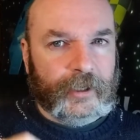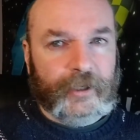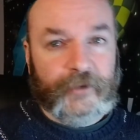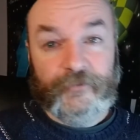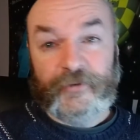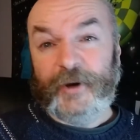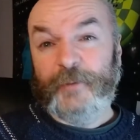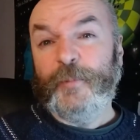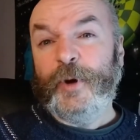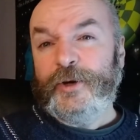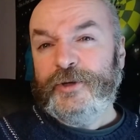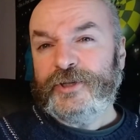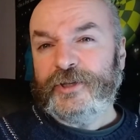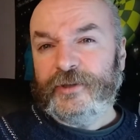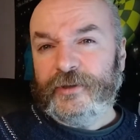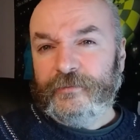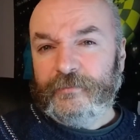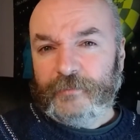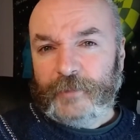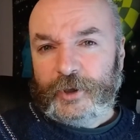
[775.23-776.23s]
In fact, most
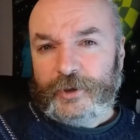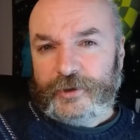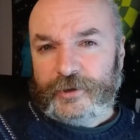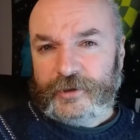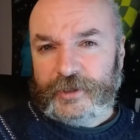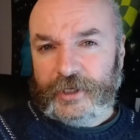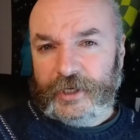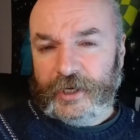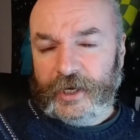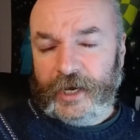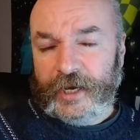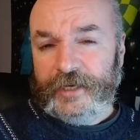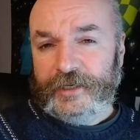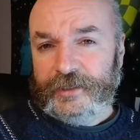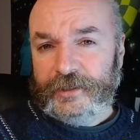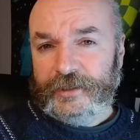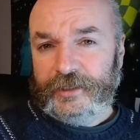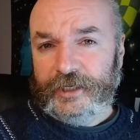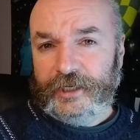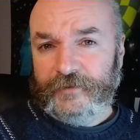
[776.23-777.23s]
of the
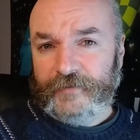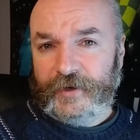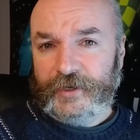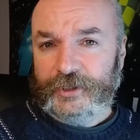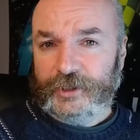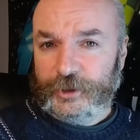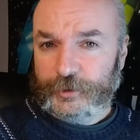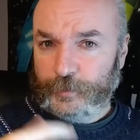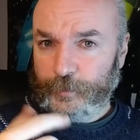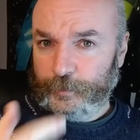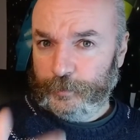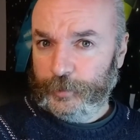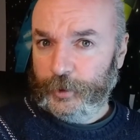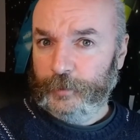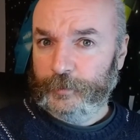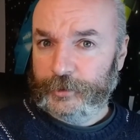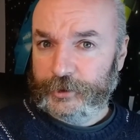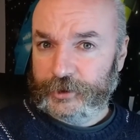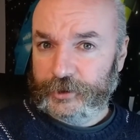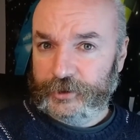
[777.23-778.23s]
AD&D adventures
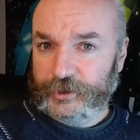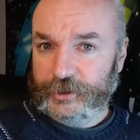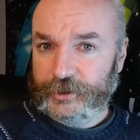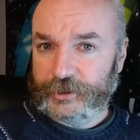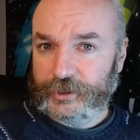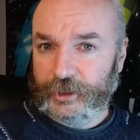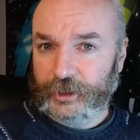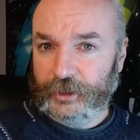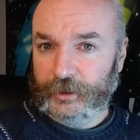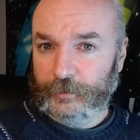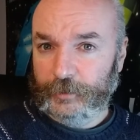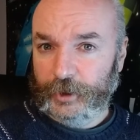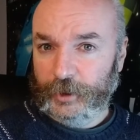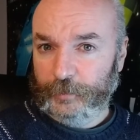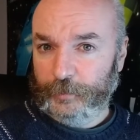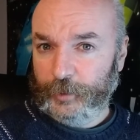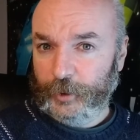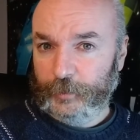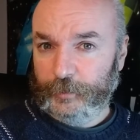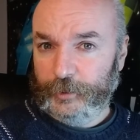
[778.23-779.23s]
published at this time
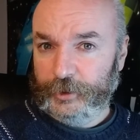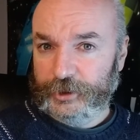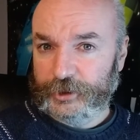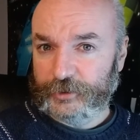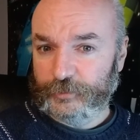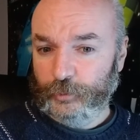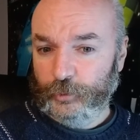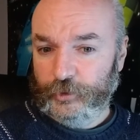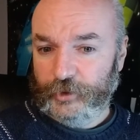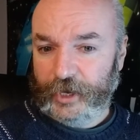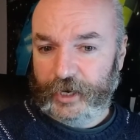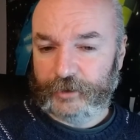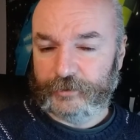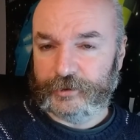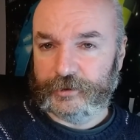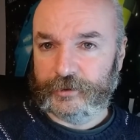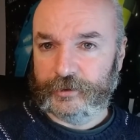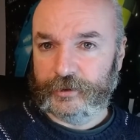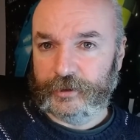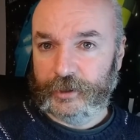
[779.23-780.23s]
are published
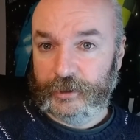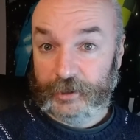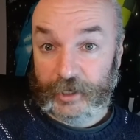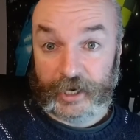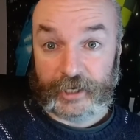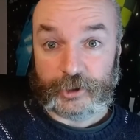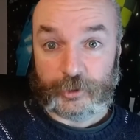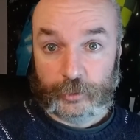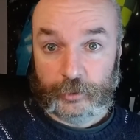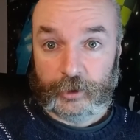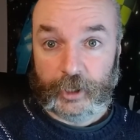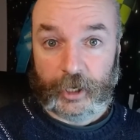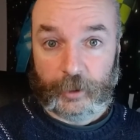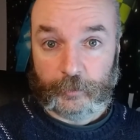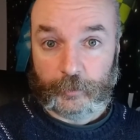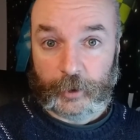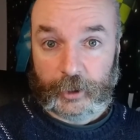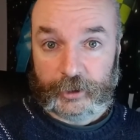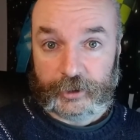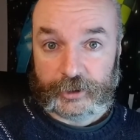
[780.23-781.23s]
without an actual
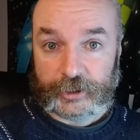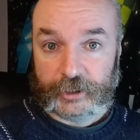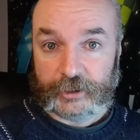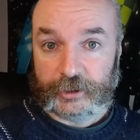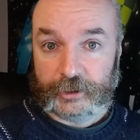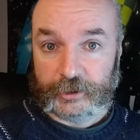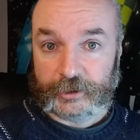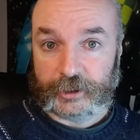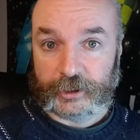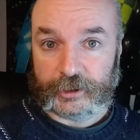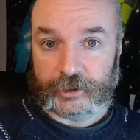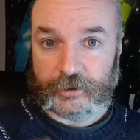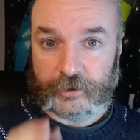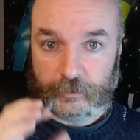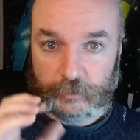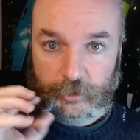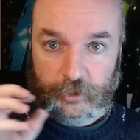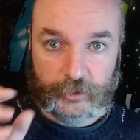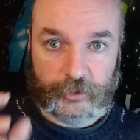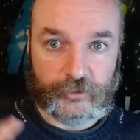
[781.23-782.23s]
campaign setting attached to
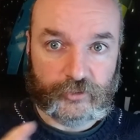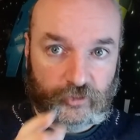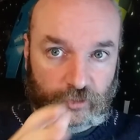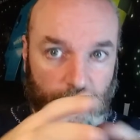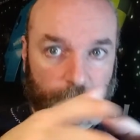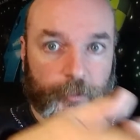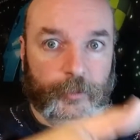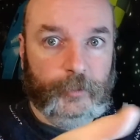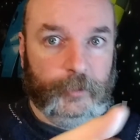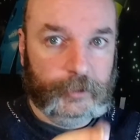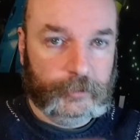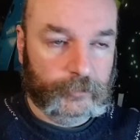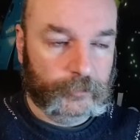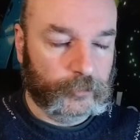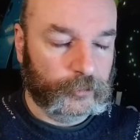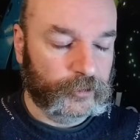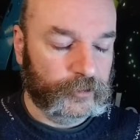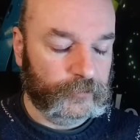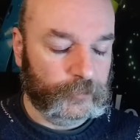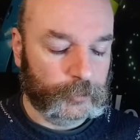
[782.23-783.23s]
them. You just drop them in
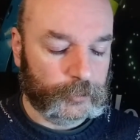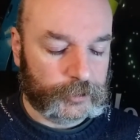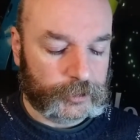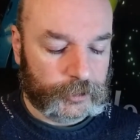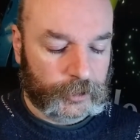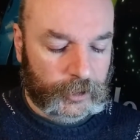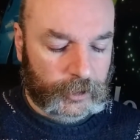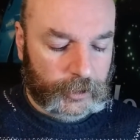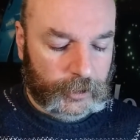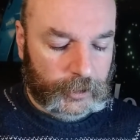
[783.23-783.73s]
wherever you want to.